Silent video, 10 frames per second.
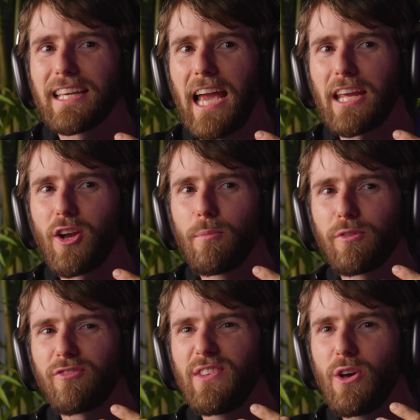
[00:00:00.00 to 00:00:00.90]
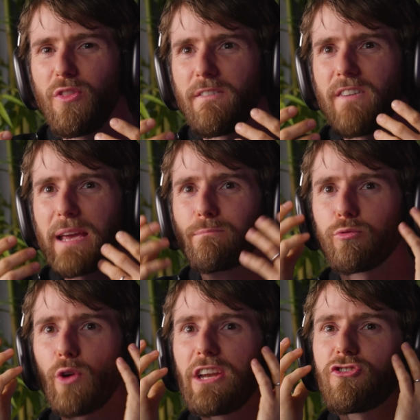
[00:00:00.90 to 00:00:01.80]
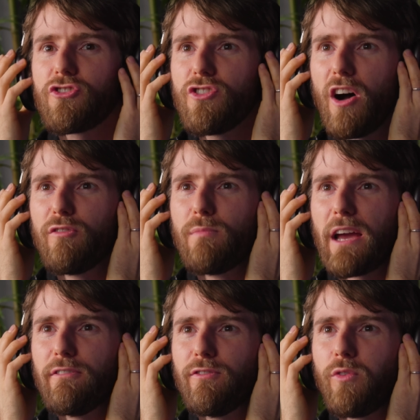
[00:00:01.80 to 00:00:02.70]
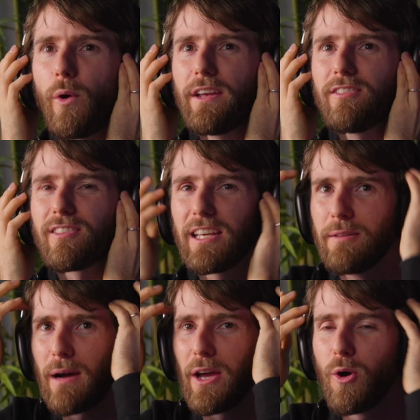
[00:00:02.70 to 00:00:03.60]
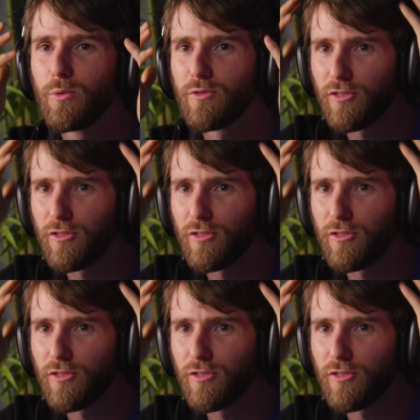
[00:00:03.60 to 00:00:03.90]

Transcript: Like I can almost feel the vibration of my voice in my own